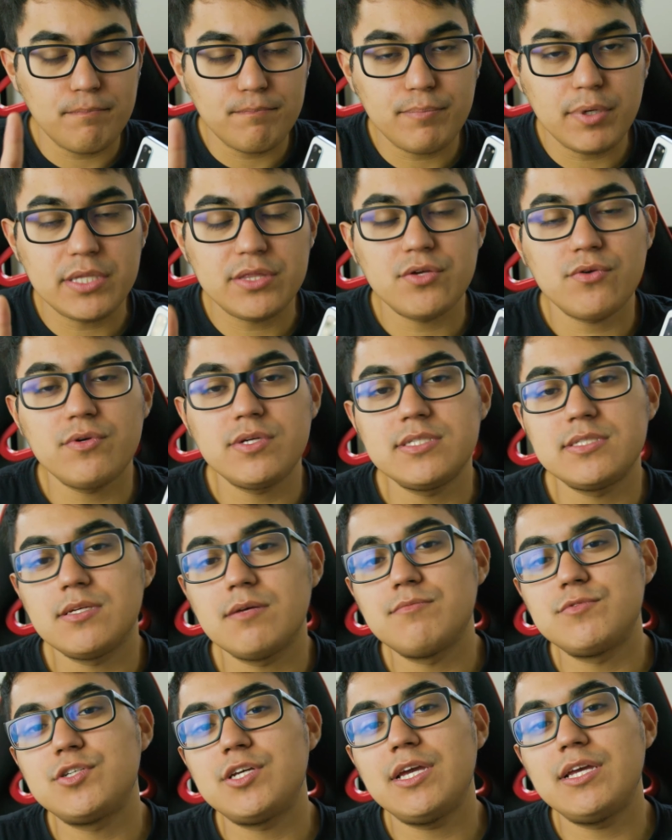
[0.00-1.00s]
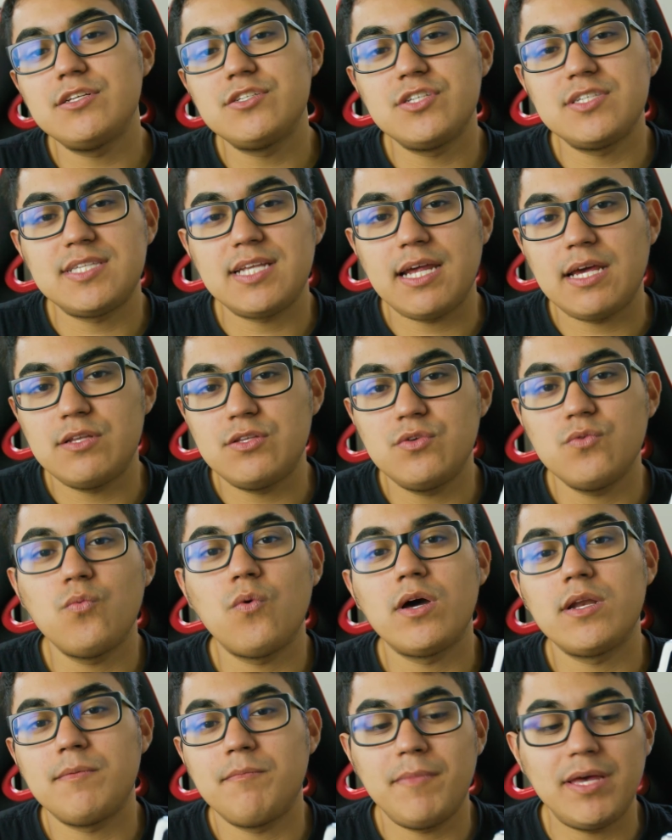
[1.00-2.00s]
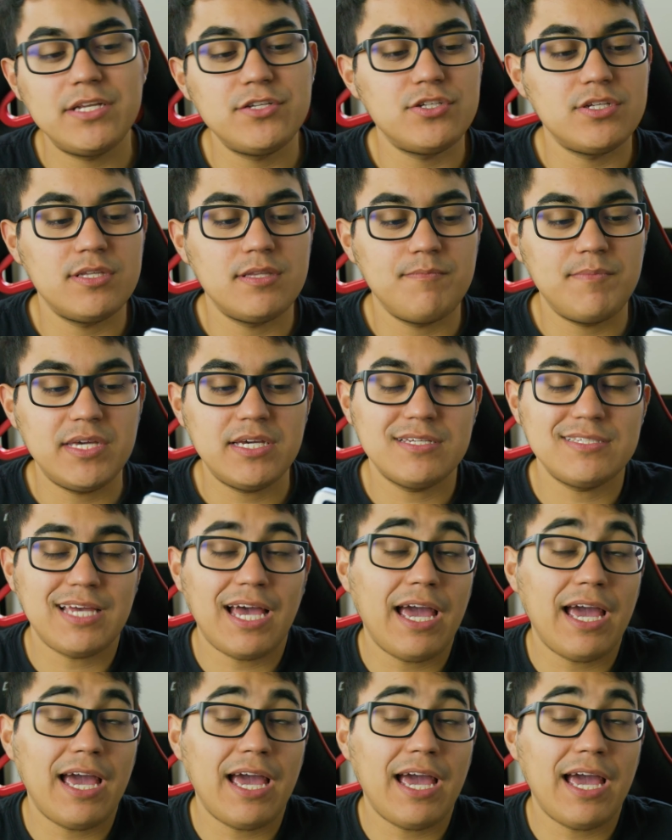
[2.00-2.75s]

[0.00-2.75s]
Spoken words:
but there is some changes that I do want to mention because